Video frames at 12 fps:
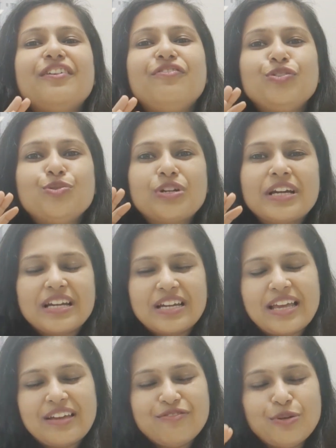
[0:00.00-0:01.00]
if
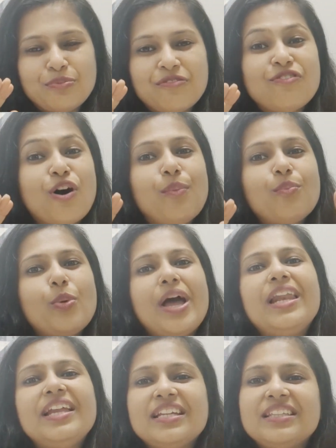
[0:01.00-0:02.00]
you perform
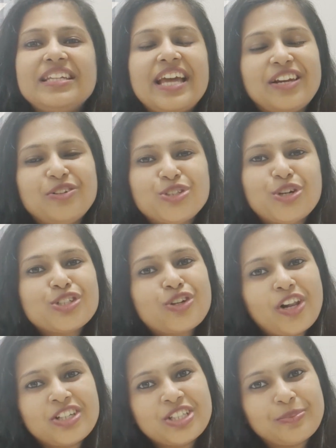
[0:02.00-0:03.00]
well in the EduSure
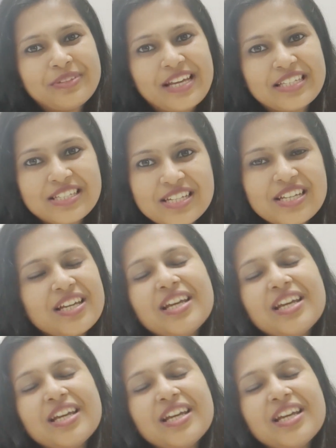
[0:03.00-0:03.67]
scholarship test.